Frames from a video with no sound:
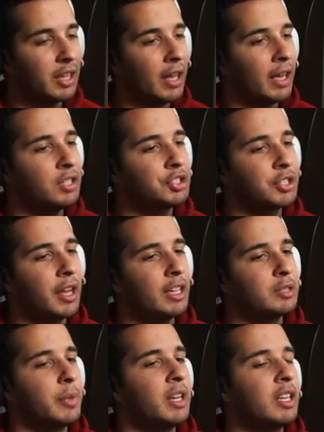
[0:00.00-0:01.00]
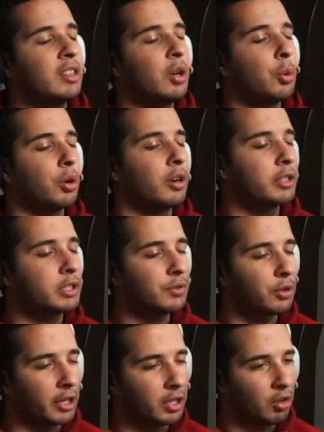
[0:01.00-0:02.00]
That engine has been in the works
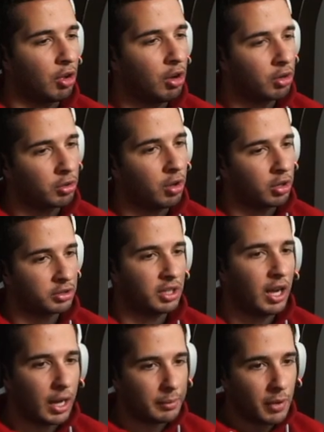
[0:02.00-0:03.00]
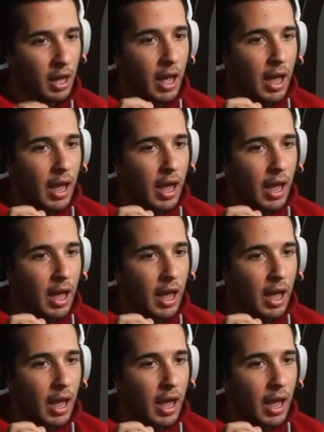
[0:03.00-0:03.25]
for a long, long time.